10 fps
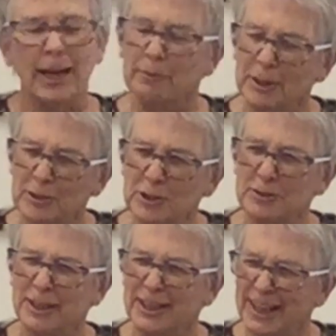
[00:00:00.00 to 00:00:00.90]
having
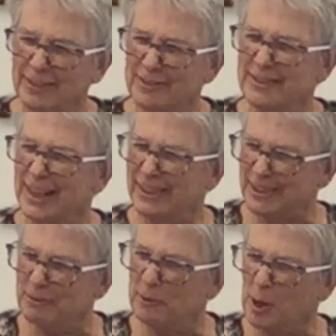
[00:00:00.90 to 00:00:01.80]
just announced
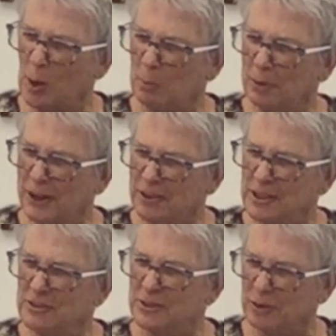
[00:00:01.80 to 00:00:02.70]
that difficult
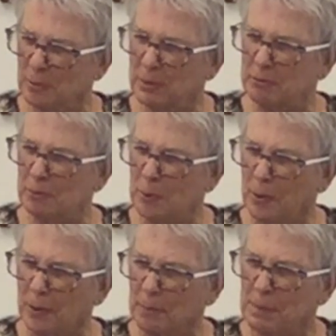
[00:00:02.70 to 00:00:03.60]
prayer concern
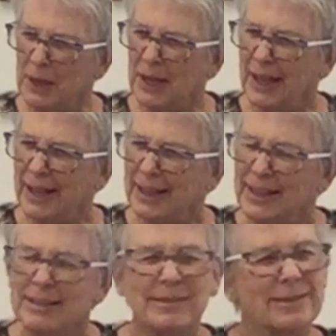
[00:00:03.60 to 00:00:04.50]
before,
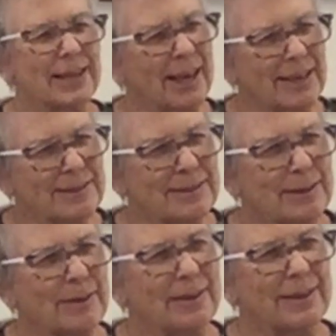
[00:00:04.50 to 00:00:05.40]

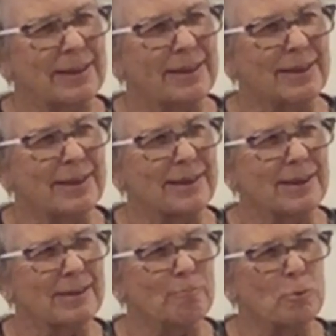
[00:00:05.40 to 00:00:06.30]
says,
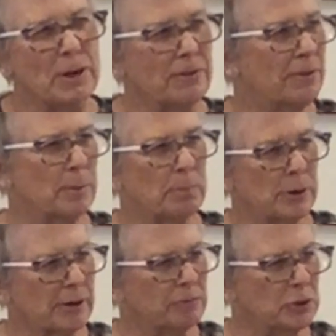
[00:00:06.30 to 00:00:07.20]
with the
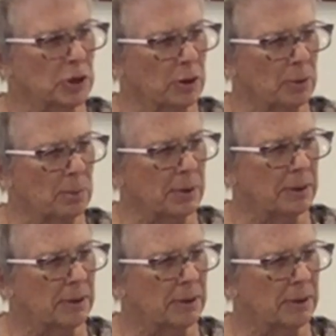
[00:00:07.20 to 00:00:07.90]
book of Job,